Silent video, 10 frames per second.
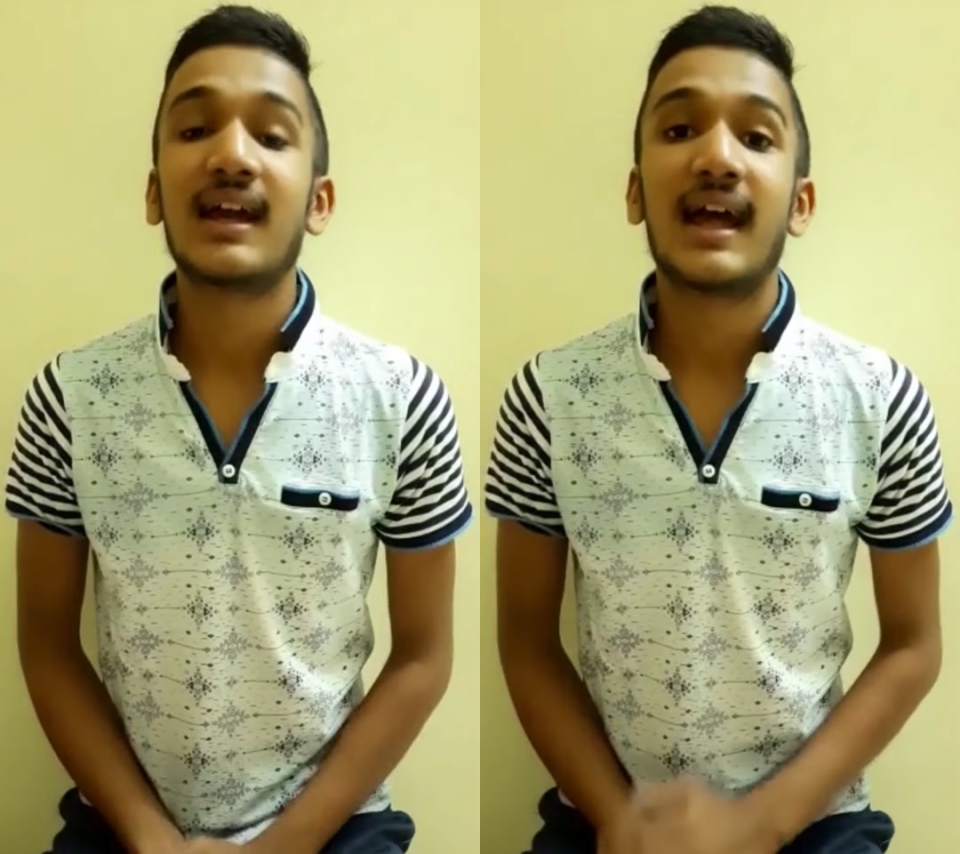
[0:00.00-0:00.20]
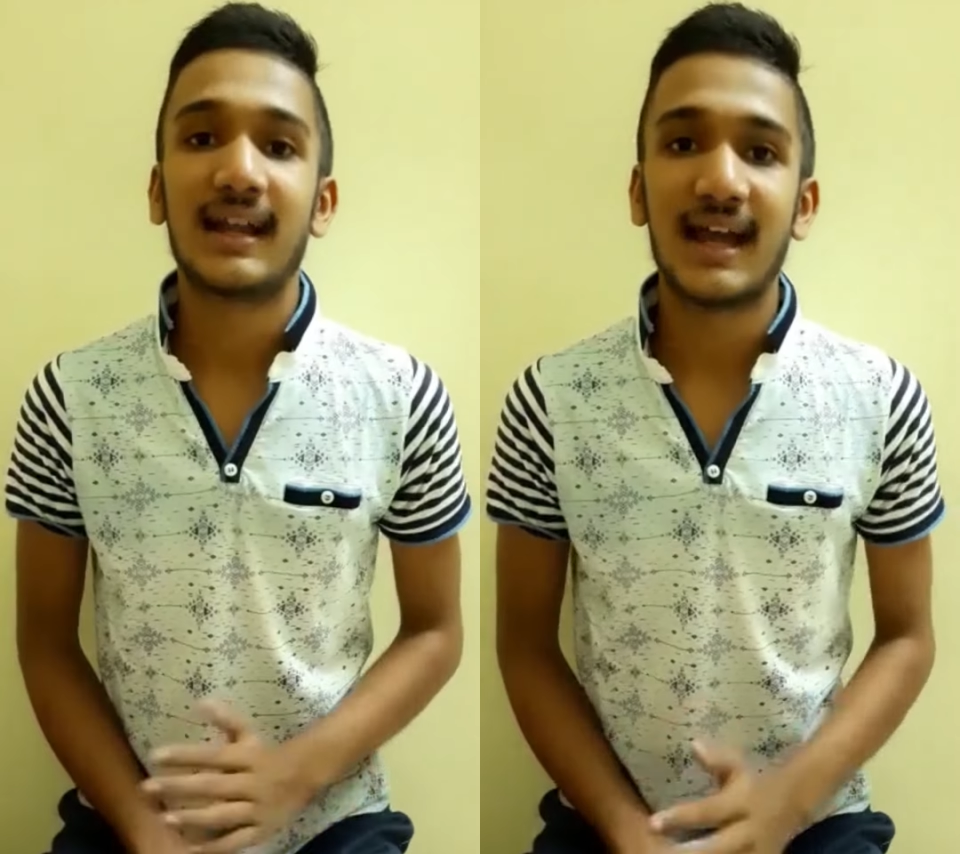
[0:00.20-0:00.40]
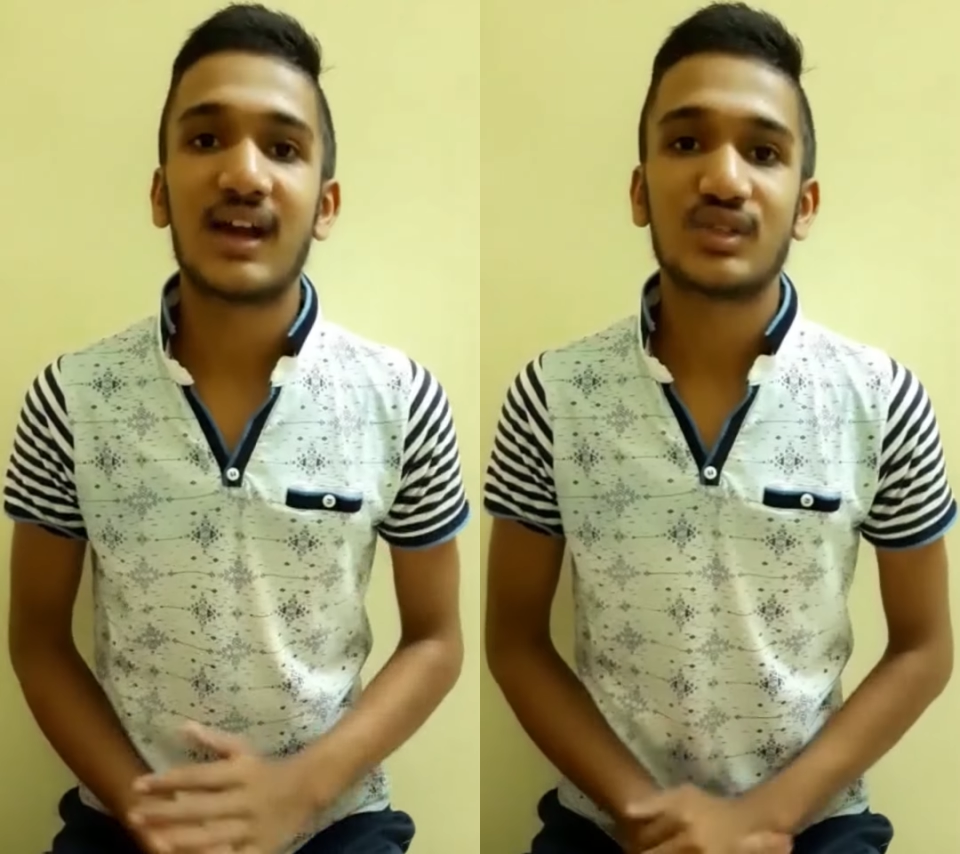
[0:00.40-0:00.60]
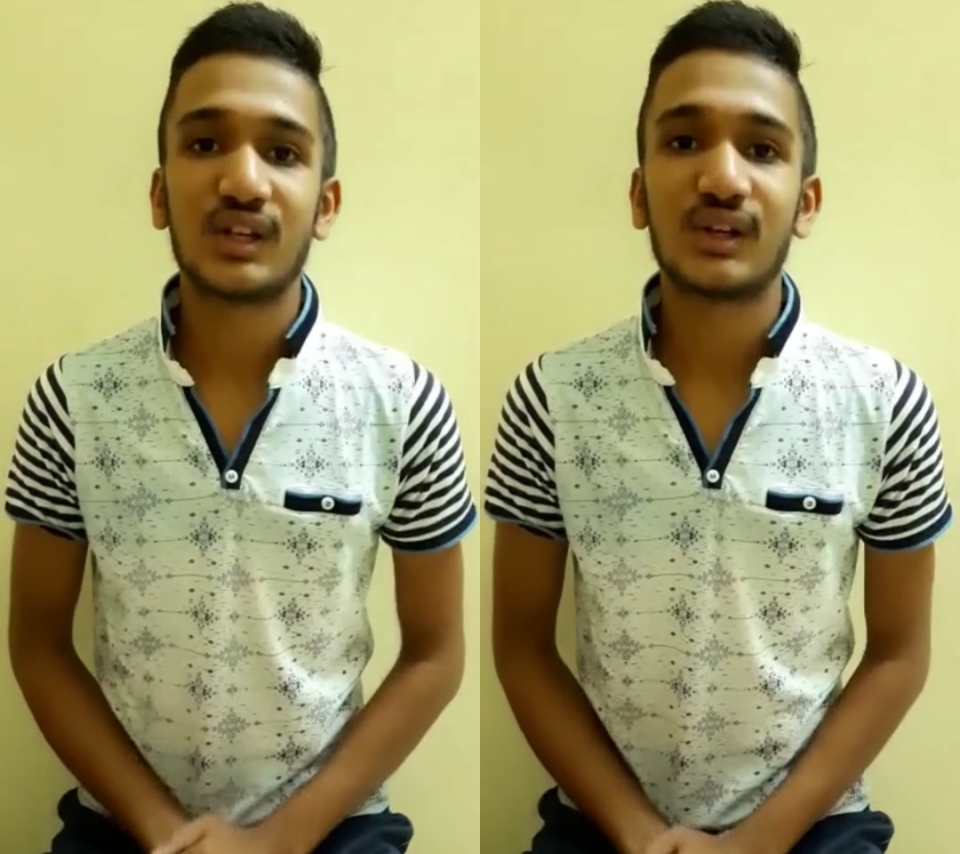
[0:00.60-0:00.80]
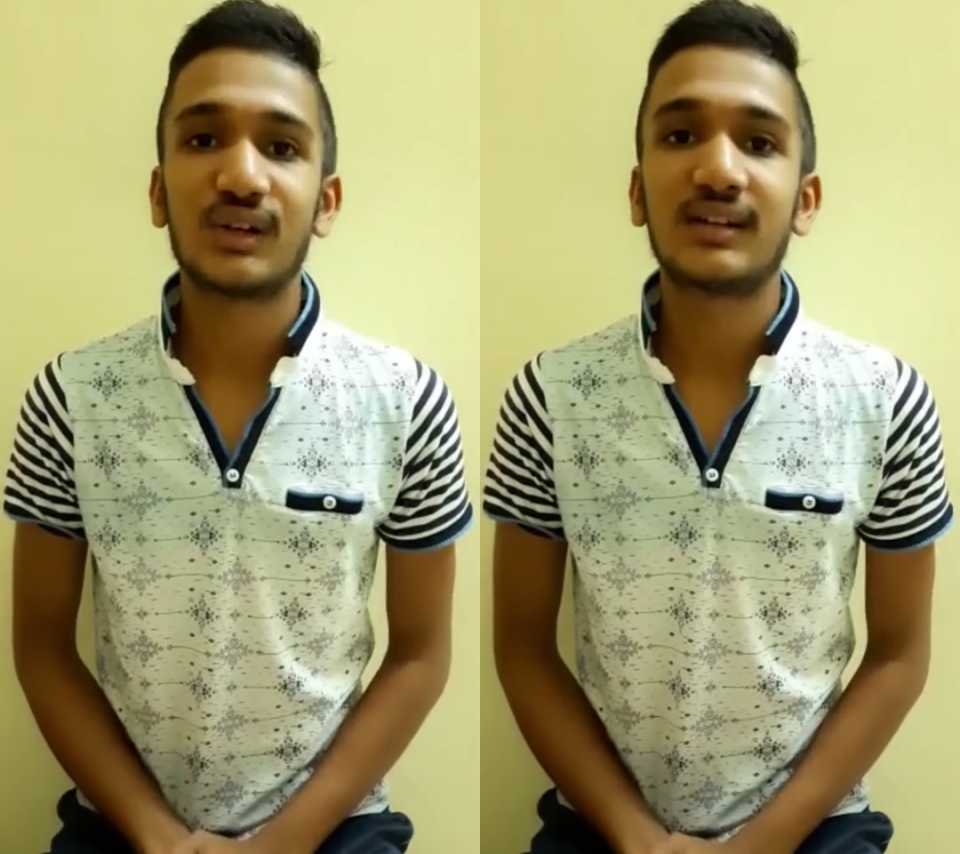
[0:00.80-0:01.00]
And I have
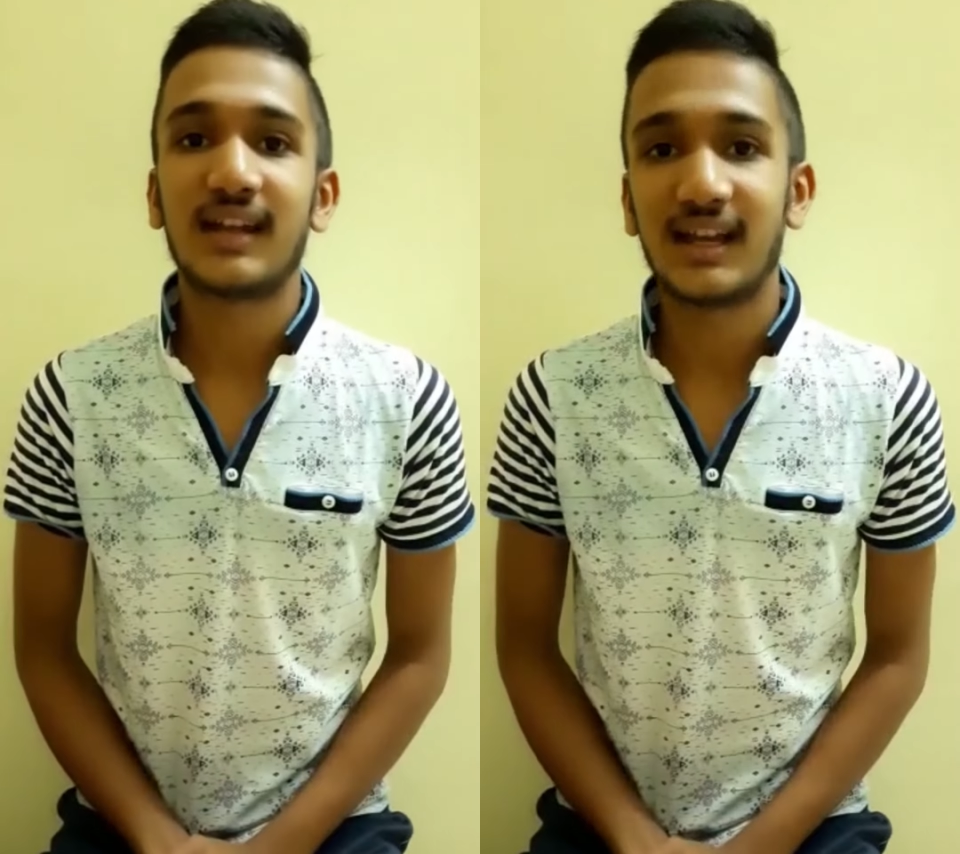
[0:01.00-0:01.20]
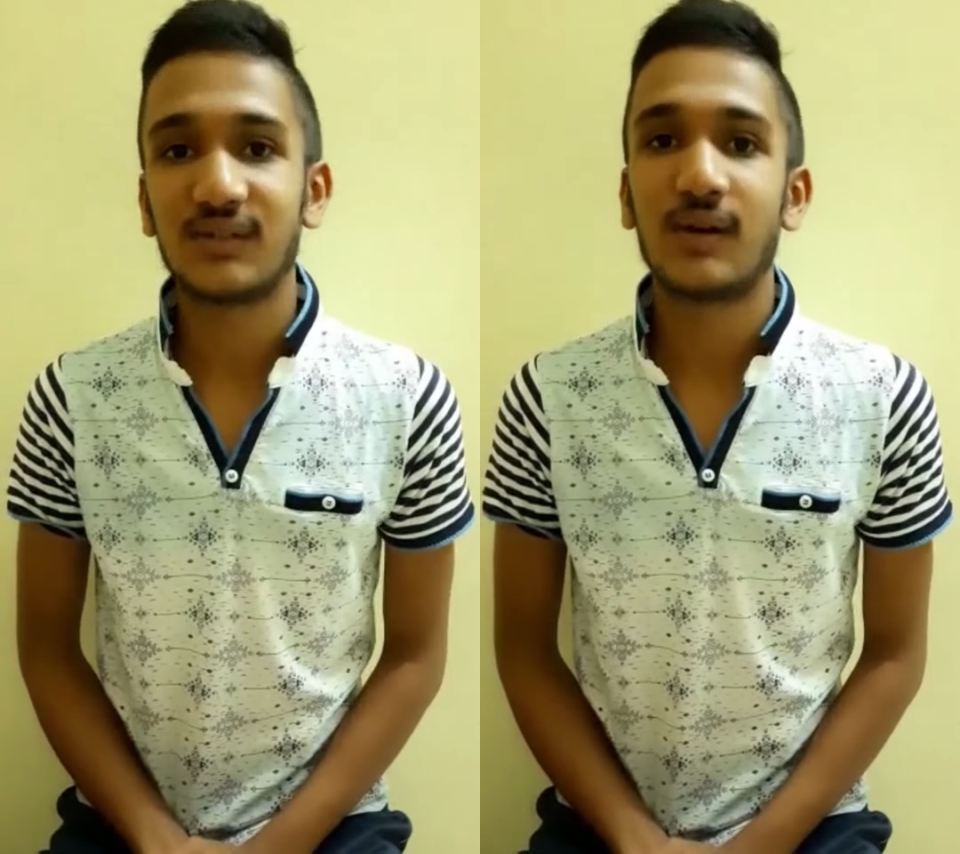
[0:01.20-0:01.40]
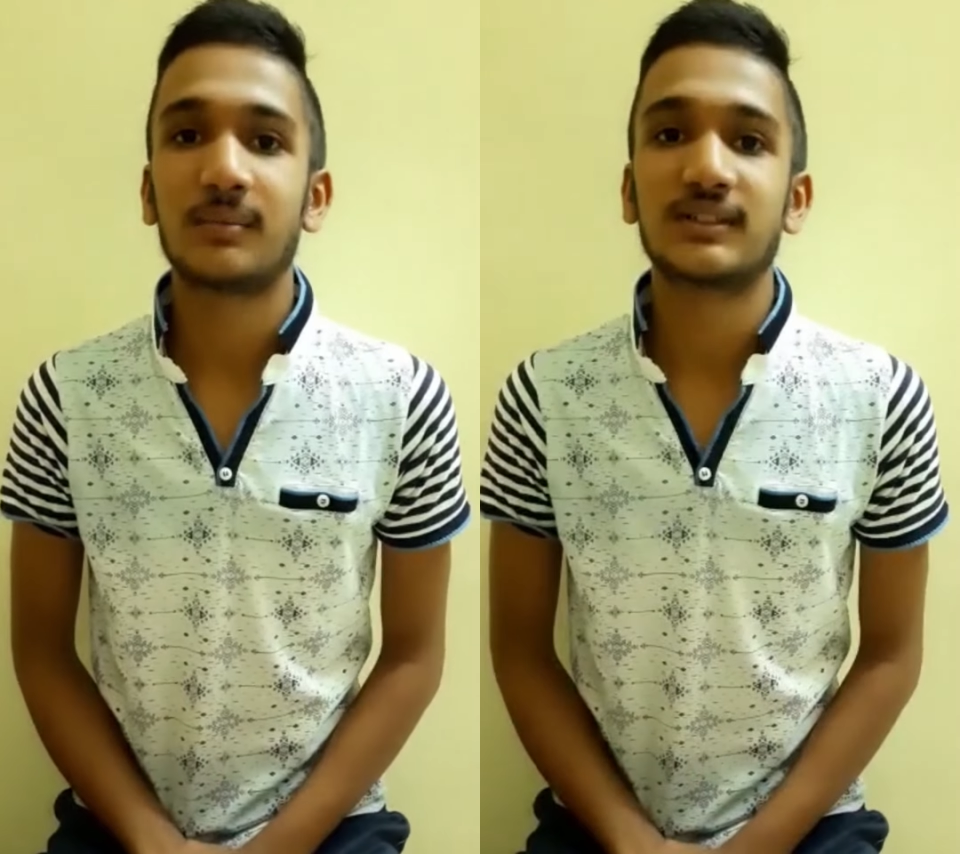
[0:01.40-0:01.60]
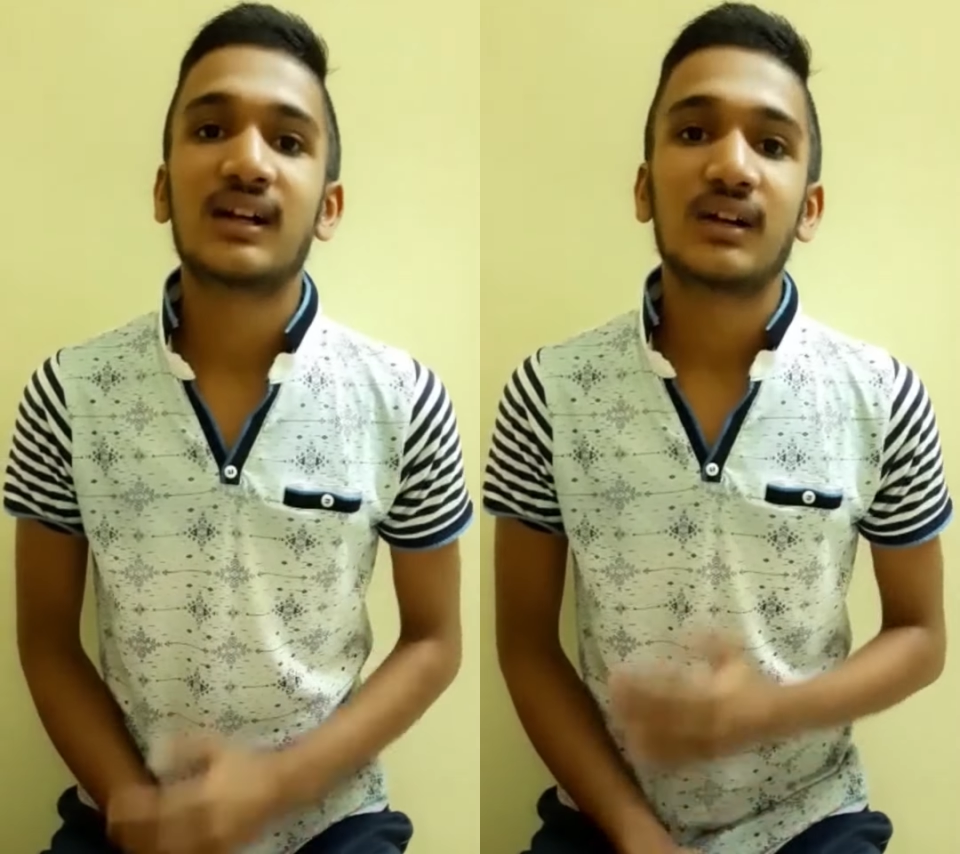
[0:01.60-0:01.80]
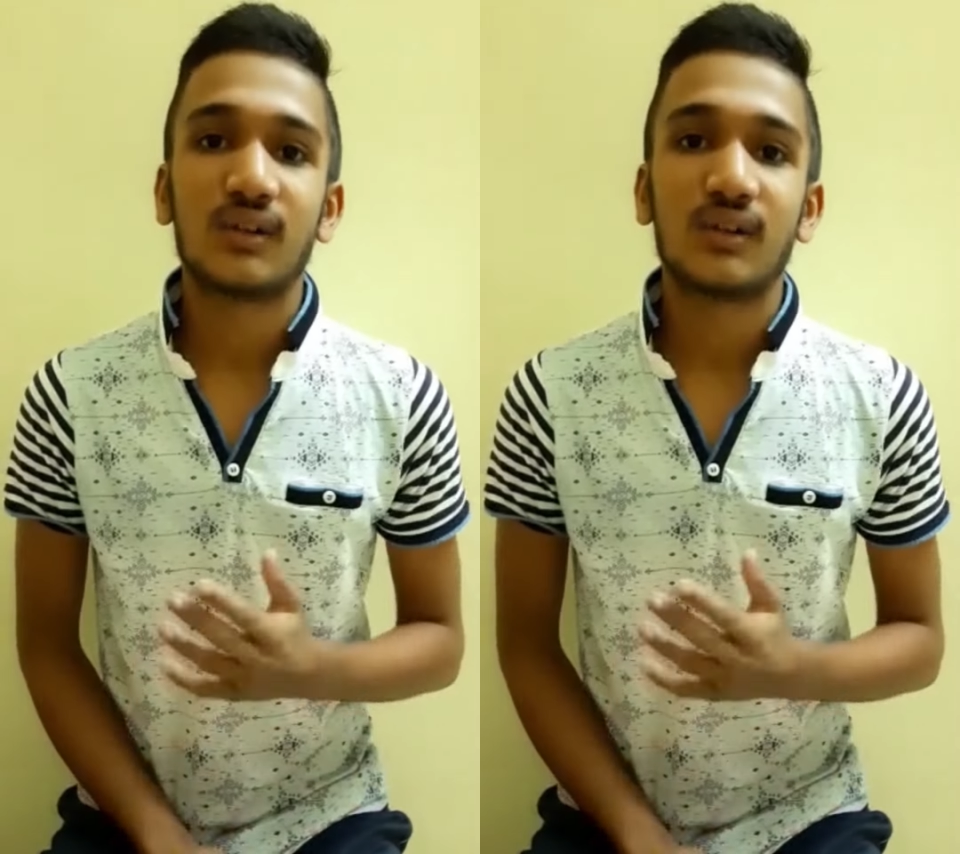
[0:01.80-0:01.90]
secured 95%.